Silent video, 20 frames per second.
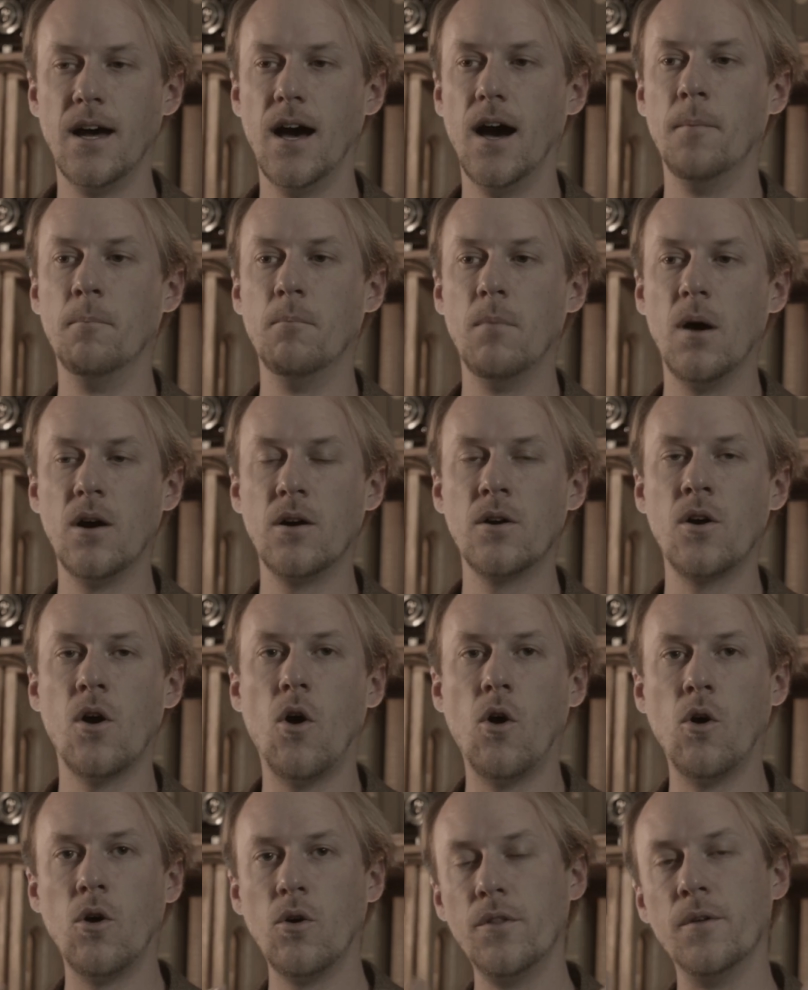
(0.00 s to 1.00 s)
among
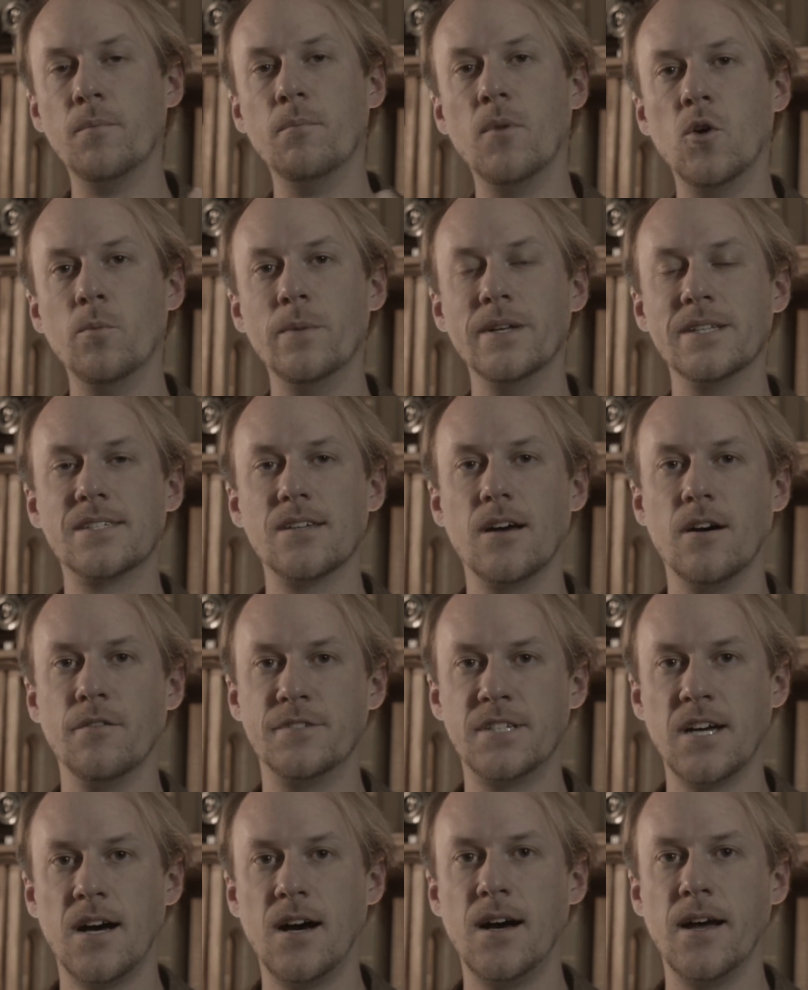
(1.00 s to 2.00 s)
all the moments of
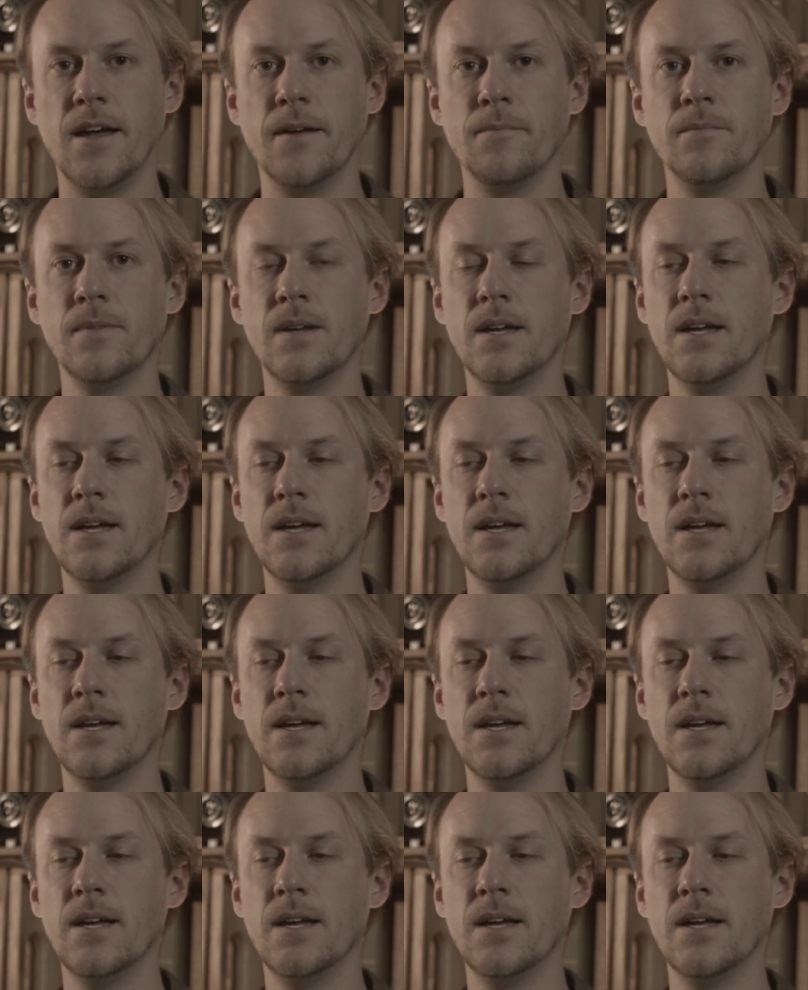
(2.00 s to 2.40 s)
time.